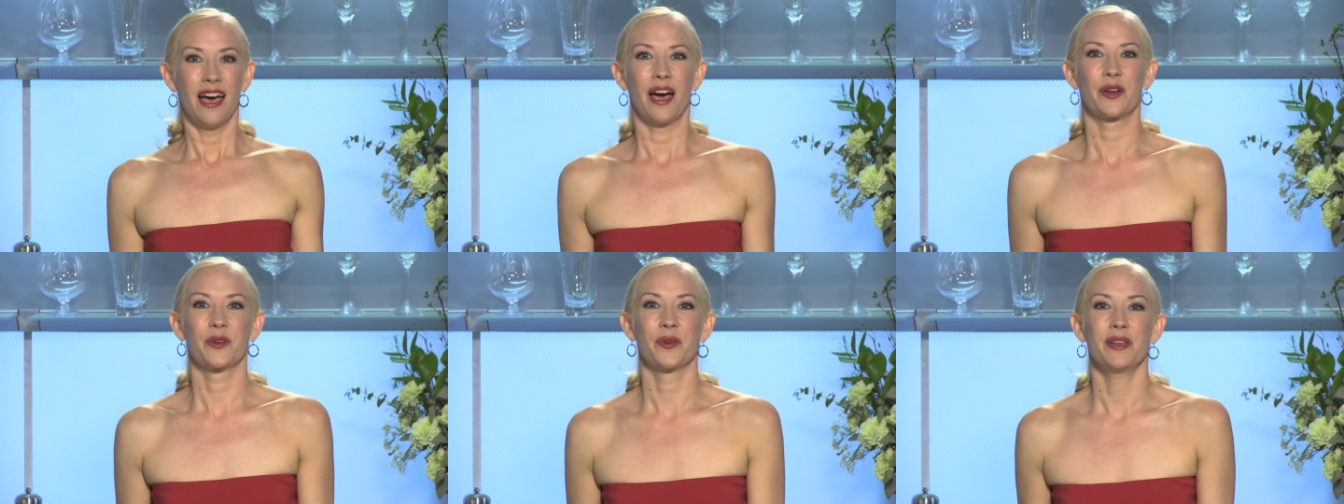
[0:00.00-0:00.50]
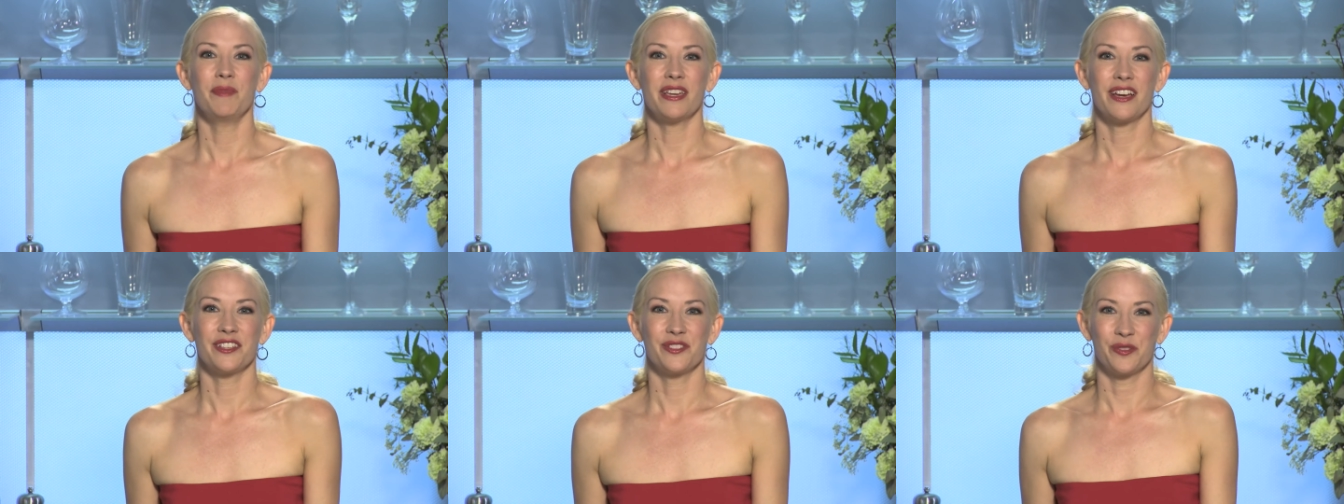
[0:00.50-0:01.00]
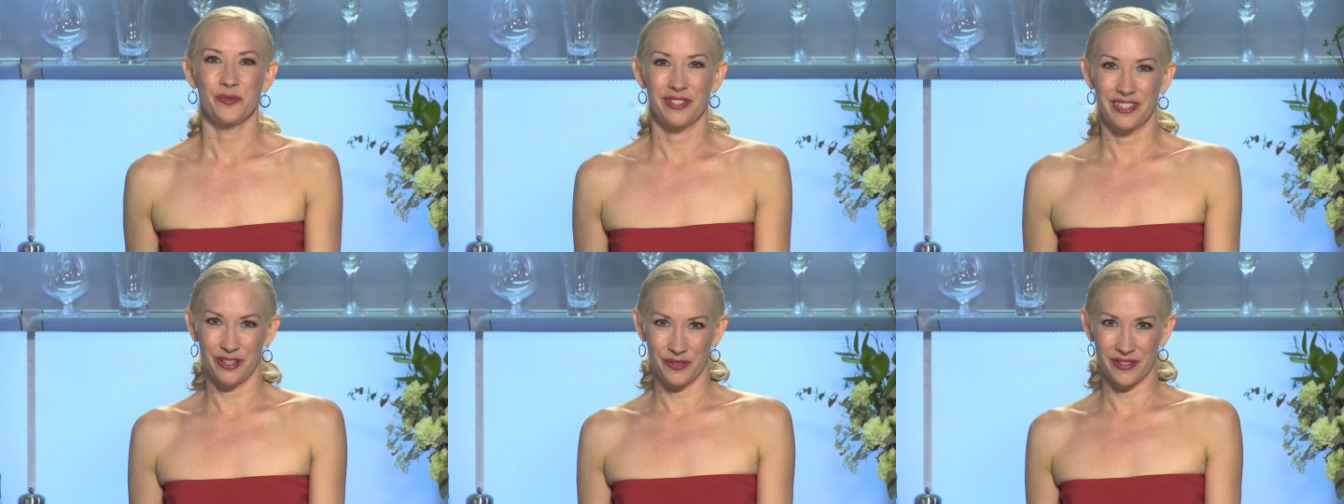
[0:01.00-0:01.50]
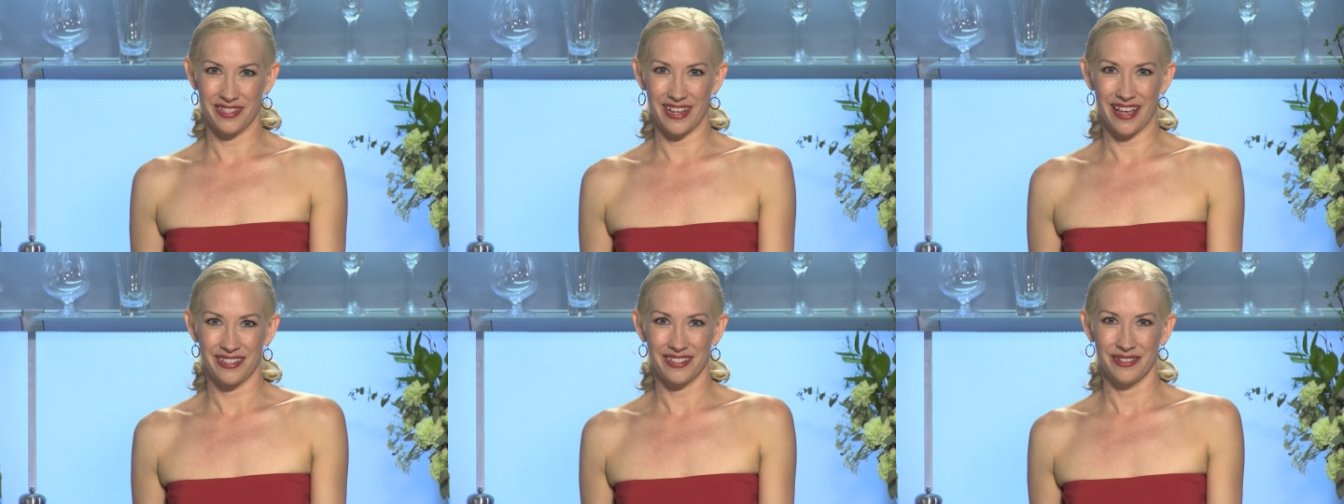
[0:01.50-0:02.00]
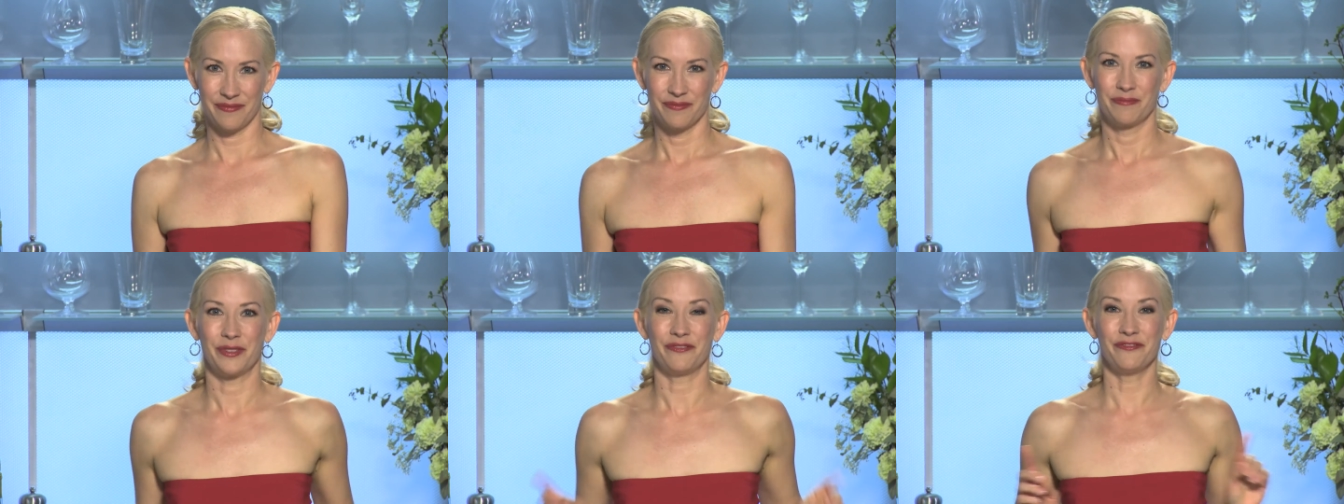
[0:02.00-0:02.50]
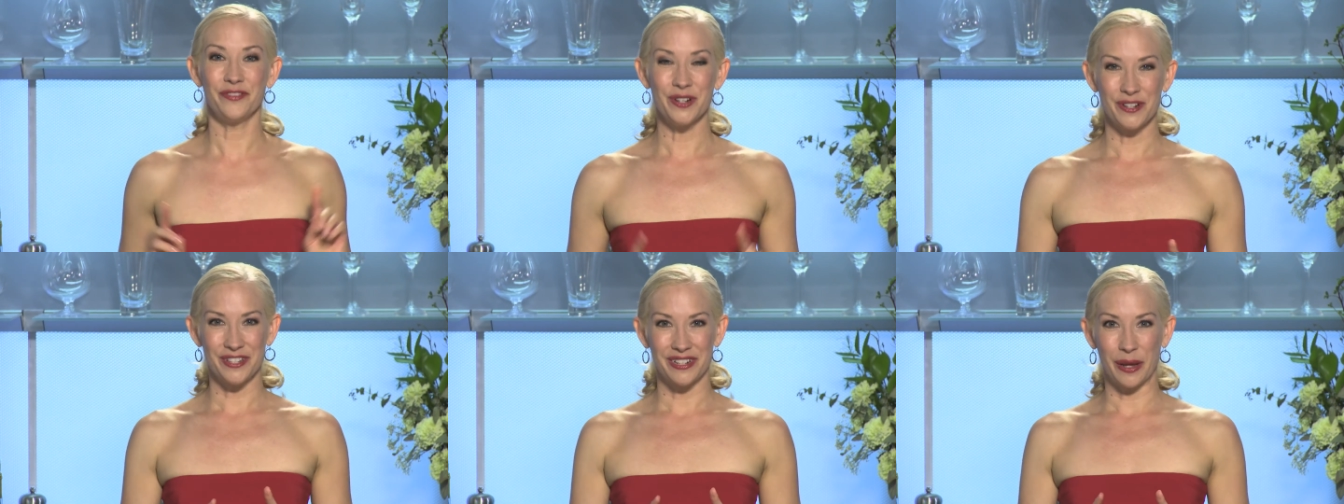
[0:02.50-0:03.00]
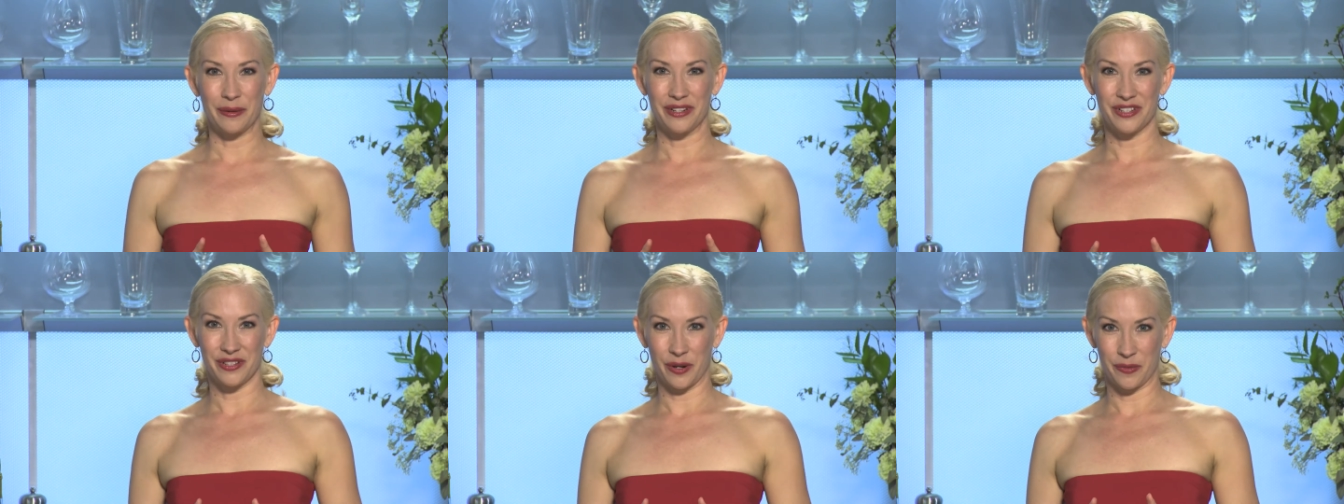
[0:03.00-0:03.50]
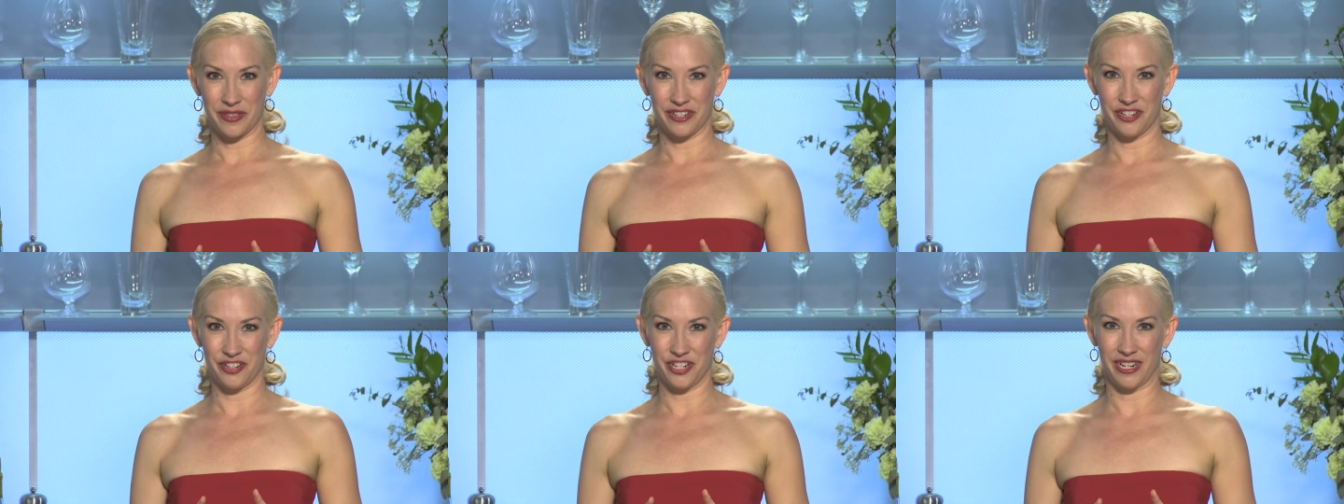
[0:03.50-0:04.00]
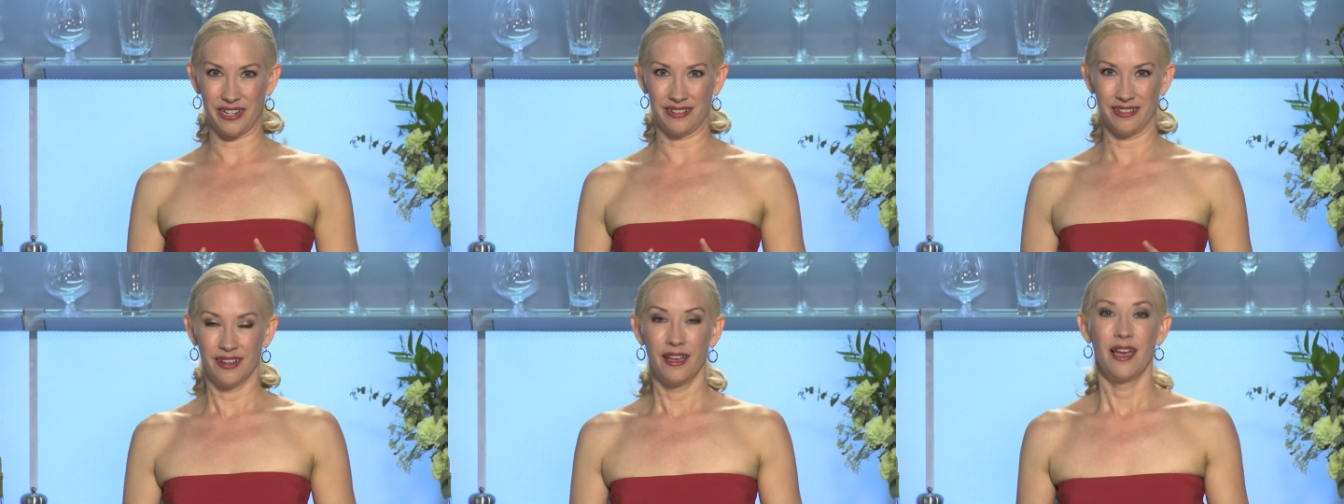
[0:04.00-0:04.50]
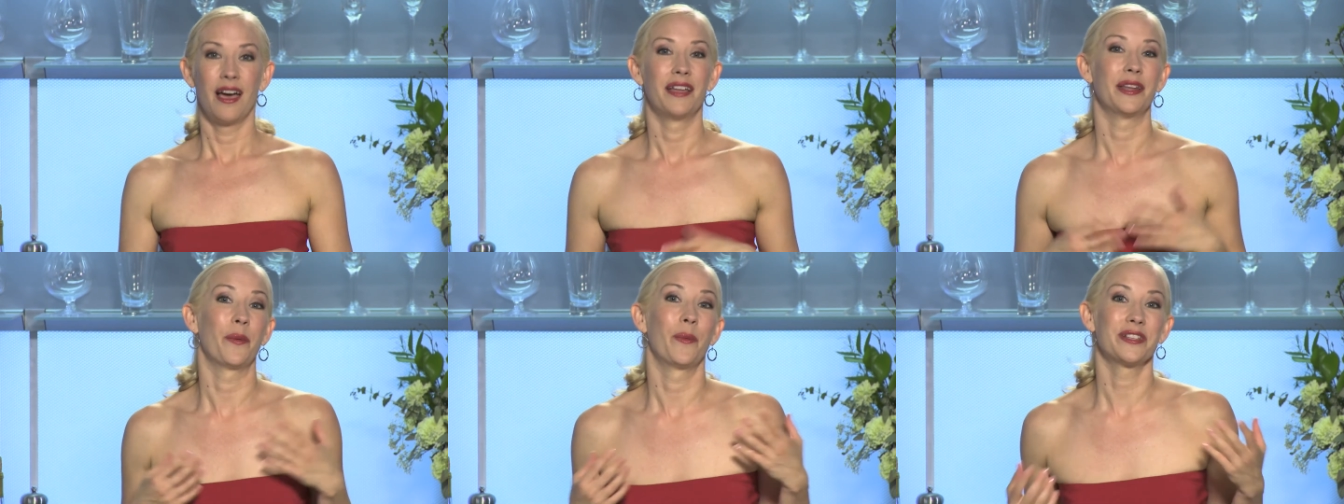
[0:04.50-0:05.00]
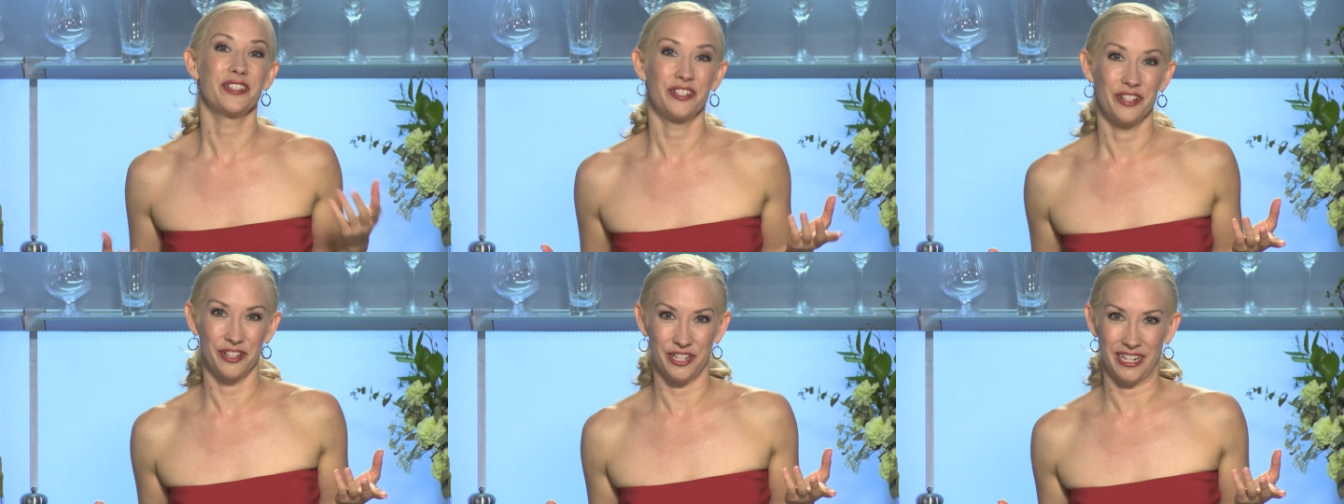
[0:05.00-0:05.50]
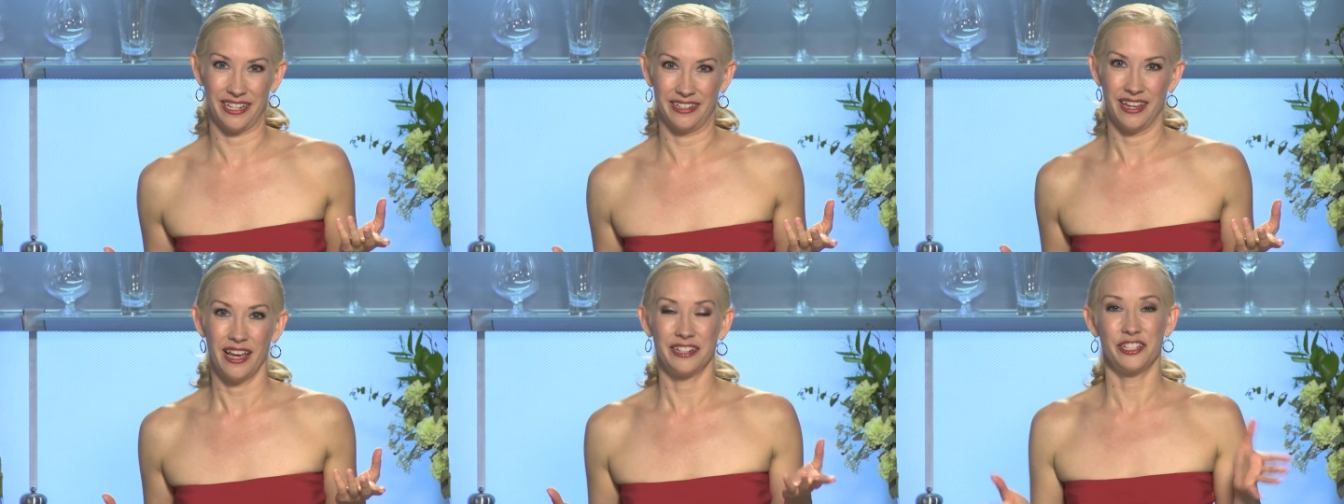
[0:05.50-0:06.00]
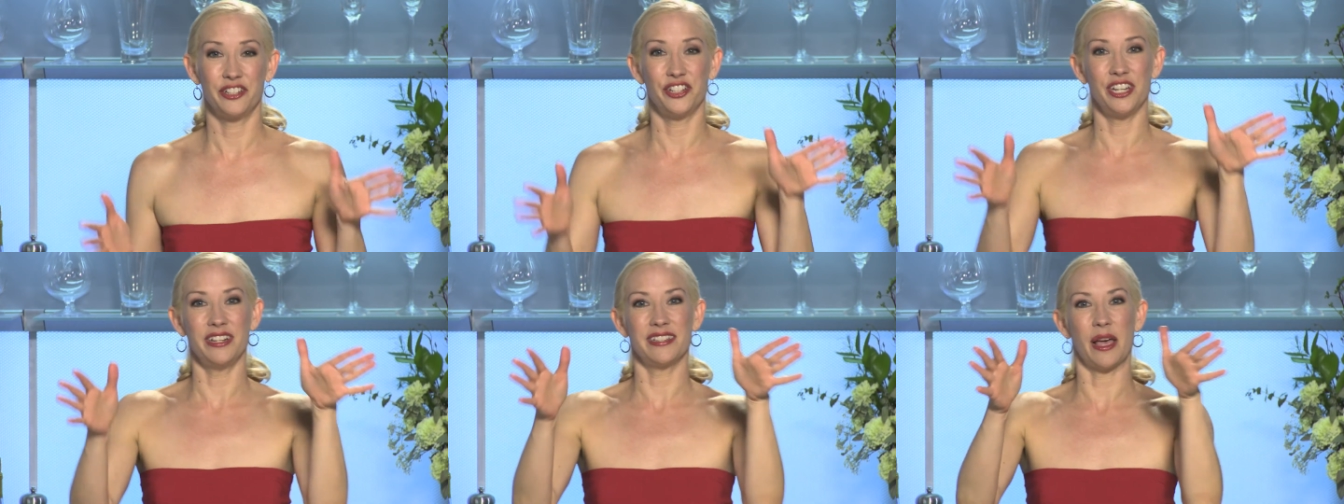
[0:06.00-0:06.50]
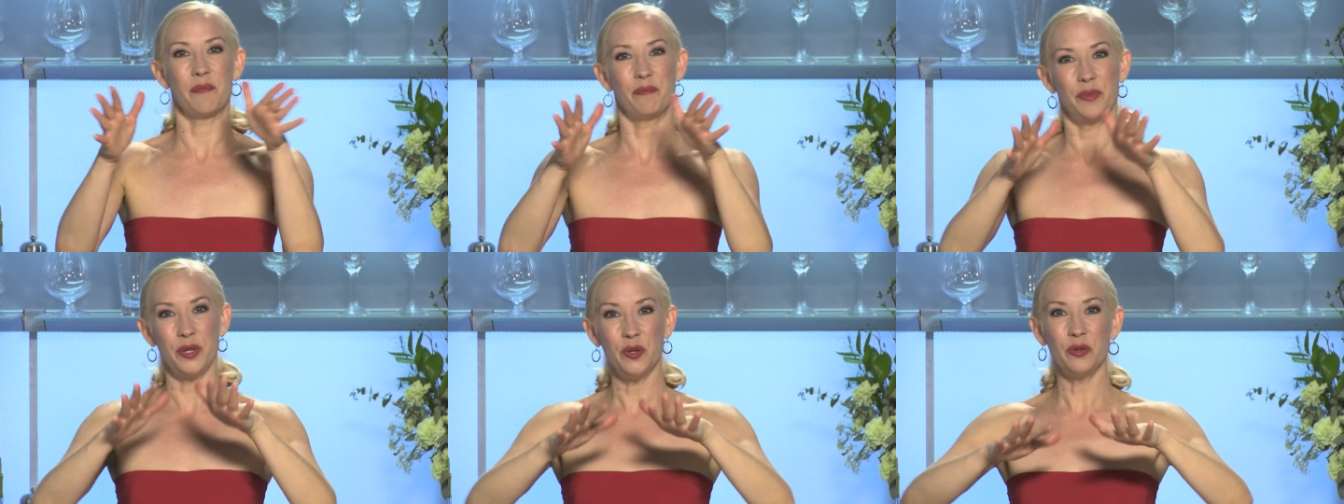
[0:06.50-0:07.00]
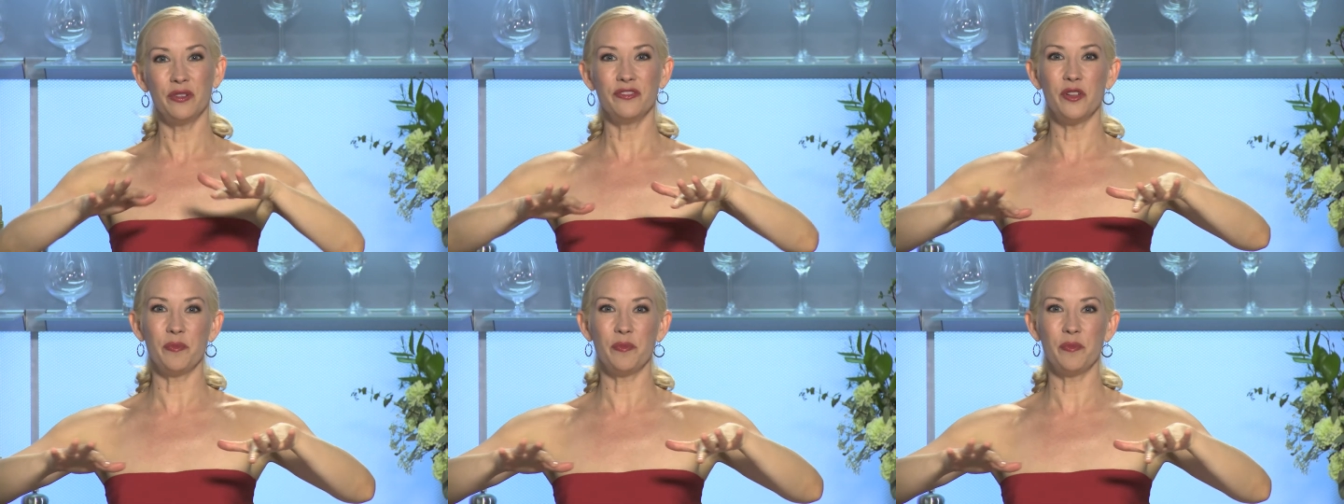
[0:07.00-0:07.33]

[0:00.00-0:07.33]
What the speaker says: a creamy custard with citrus zest. But first, I'm going to start with the tagine. Now, what's a tagine? A tagine is that beautiful